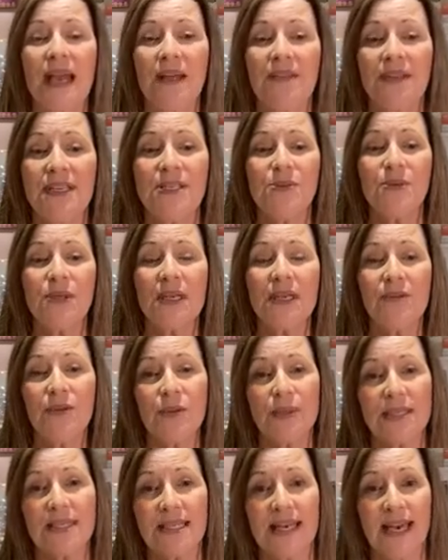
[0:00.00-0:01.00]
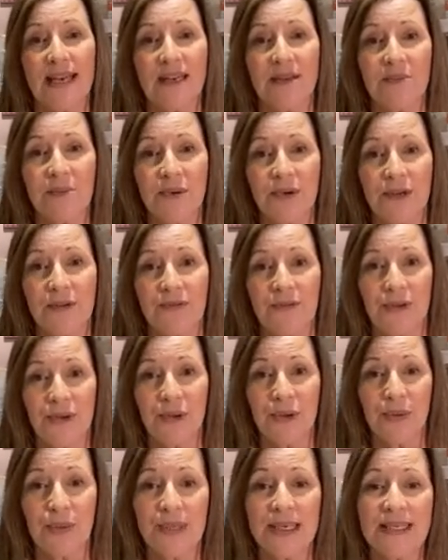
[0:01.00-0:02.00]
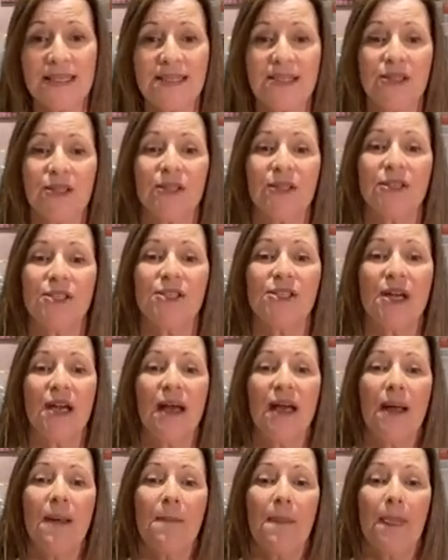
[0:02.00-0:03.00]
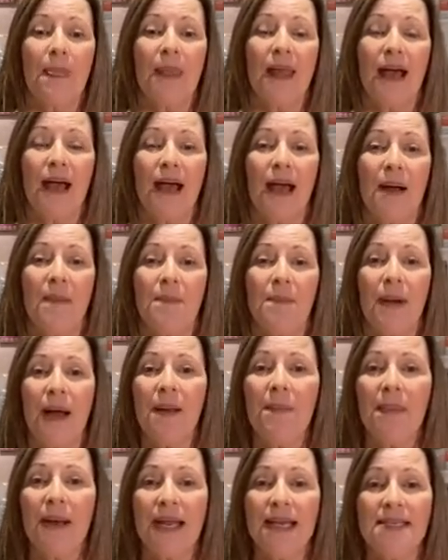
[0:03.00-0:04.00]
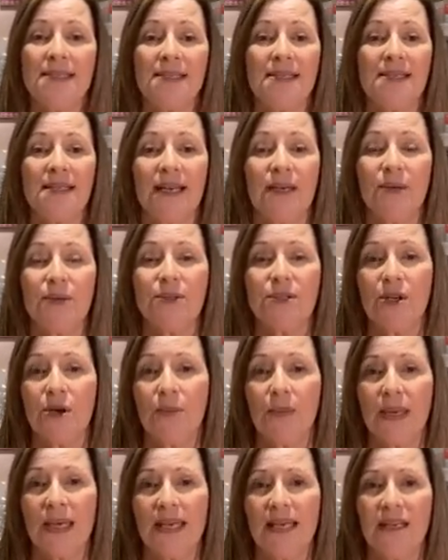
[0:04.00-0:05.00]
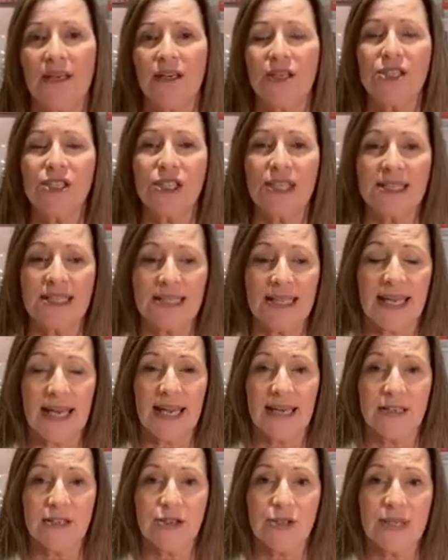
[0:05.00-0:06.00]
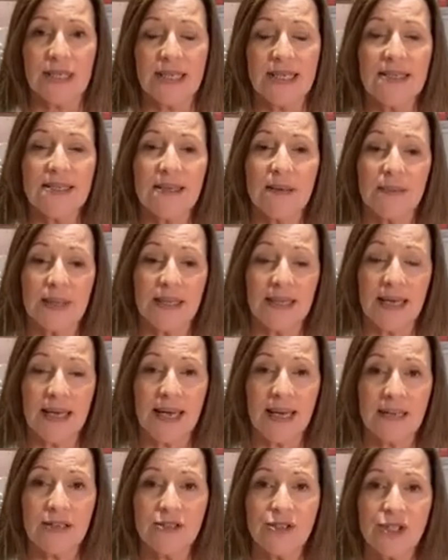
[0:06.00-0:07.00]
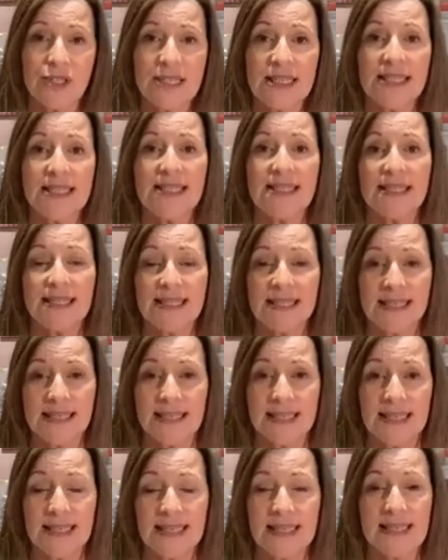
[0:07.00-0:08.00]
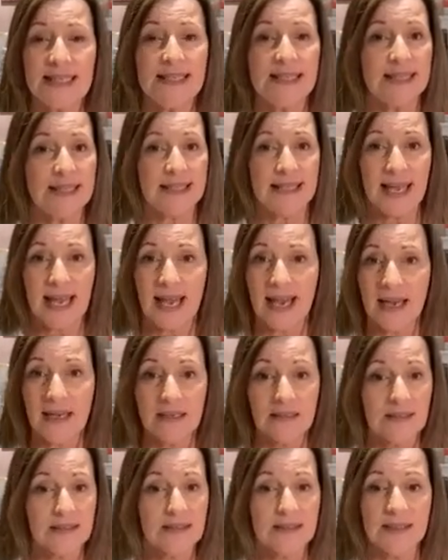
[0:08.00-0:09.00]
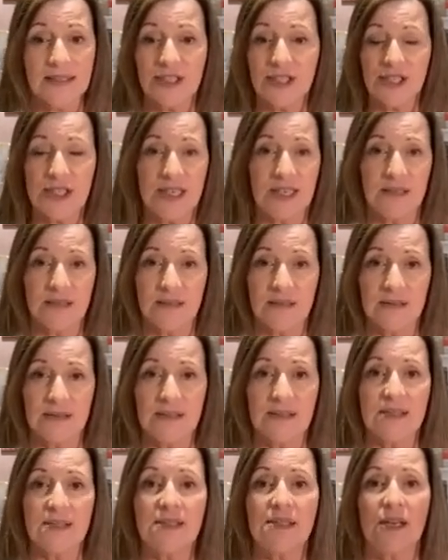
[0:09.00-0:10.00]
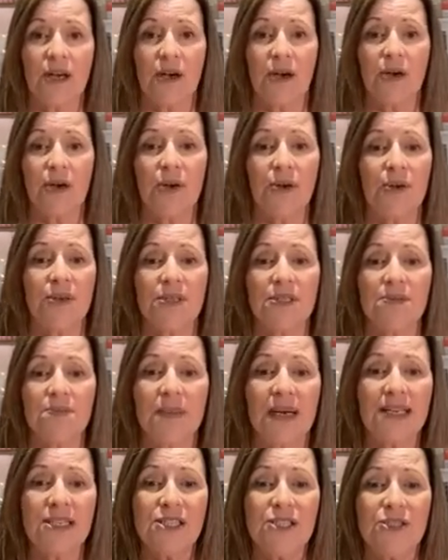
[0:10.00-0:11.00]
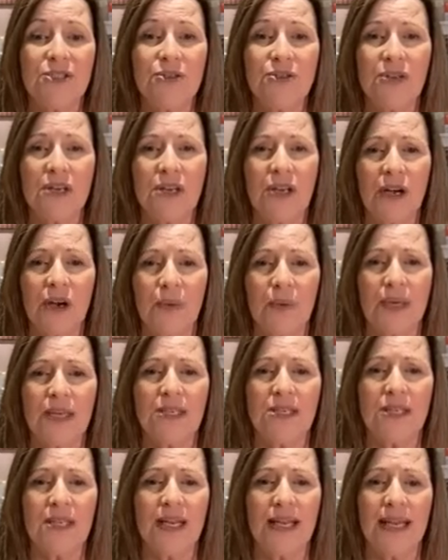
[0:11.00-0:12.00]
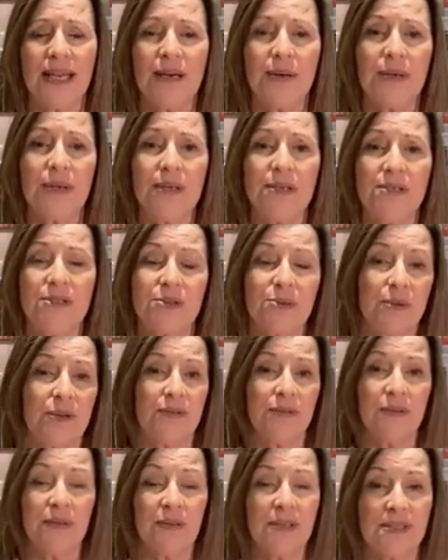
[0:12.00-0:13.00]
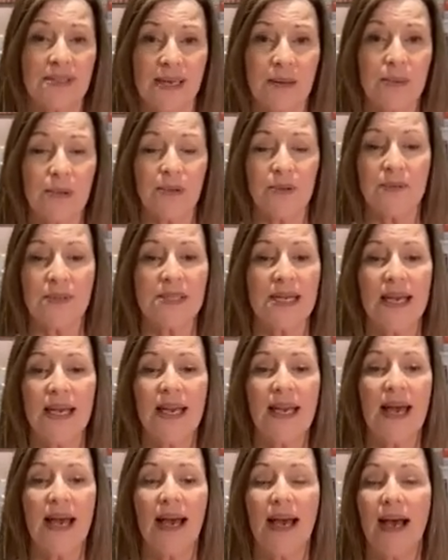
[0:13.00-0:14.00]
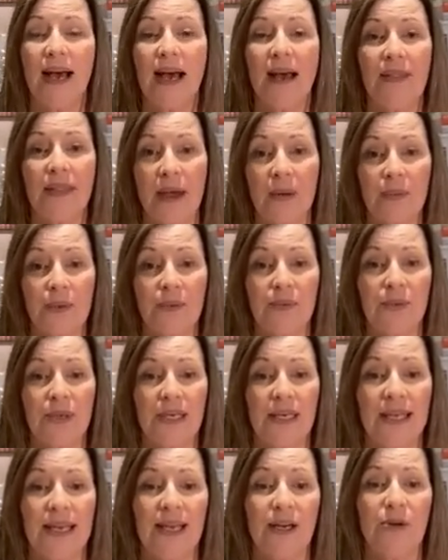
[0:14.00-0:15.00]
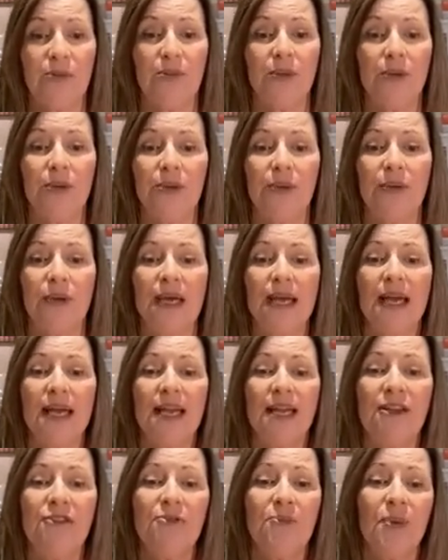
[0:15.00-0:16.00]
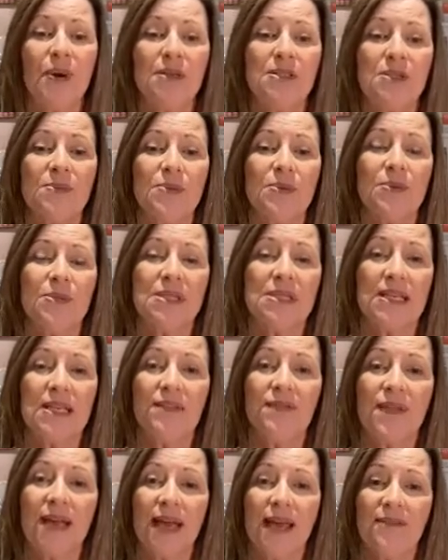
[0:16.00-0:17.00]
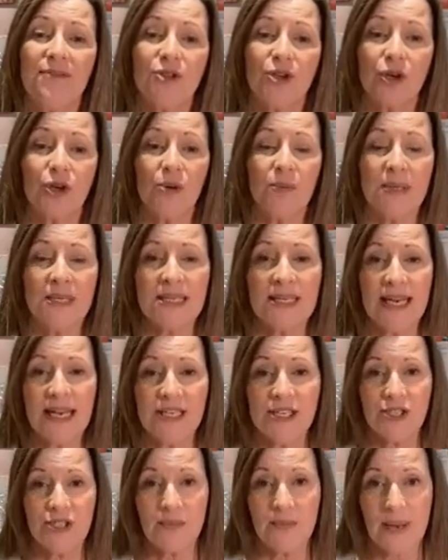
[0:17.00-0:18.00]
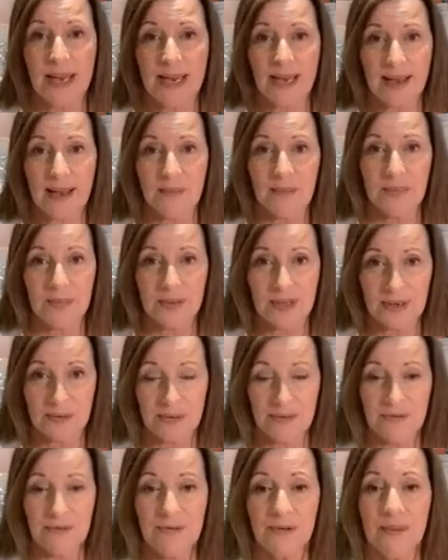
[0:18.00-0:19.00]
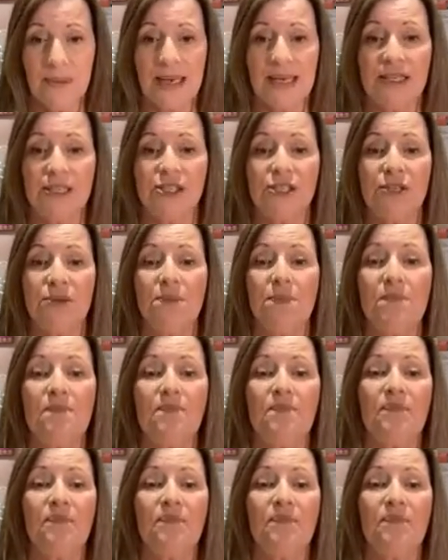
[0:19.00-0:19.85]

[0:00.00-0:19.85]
This will give you a starting point for your research. By places, I also mean not just the countries, I mean the countries, the cities, the towns, the shtetls. So as much as you can go into the areas or even suburbs, that would really help you. If possible, see if they have documentation to back up their information.